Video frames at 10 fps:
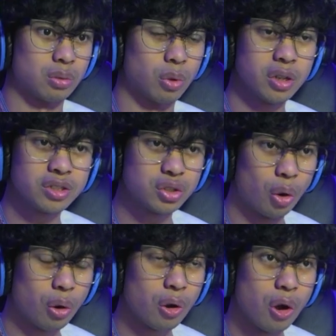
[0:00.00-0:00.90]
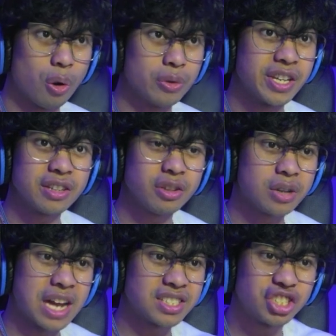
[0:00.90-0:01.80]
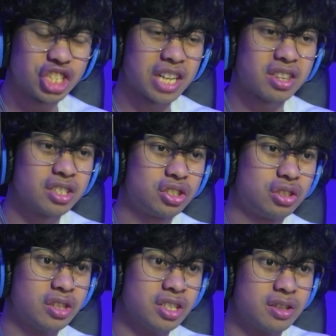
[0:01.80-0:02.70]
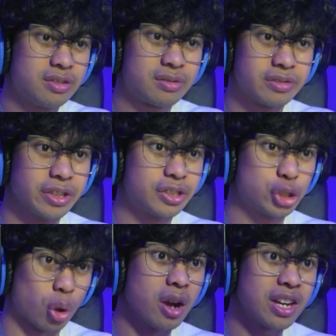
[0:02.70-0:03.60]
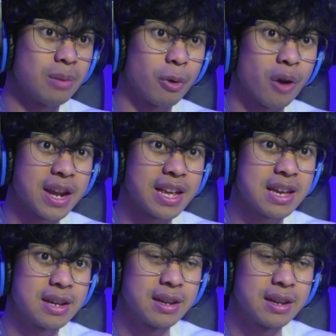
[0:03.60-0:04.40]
Where's Zoro? Didn't you guys inject the drug in him already?